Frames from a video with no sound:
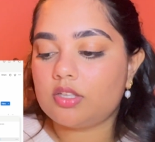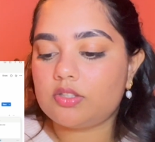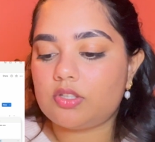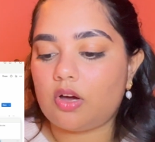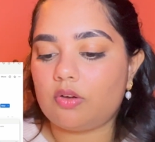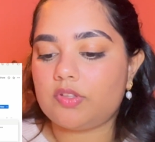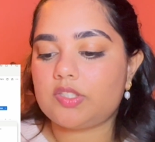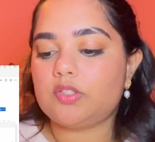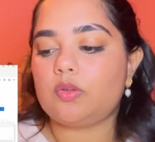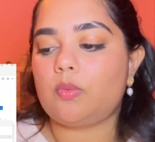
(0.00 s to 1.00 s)
So this
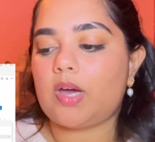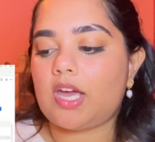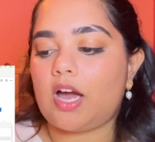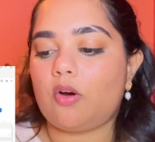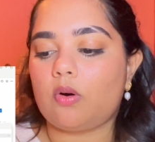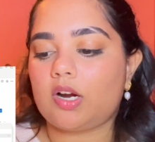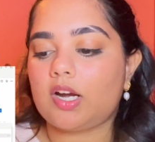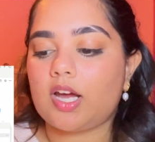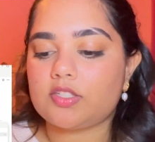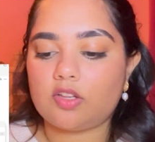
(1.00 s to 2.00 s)
is the way I
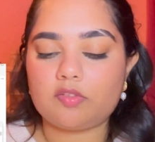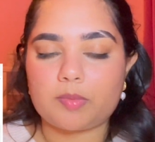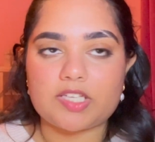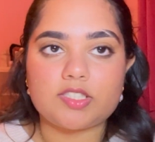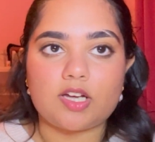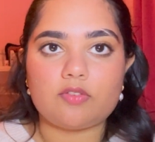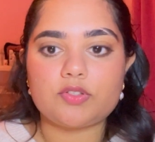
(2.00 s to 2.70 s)
organize all of my stuff.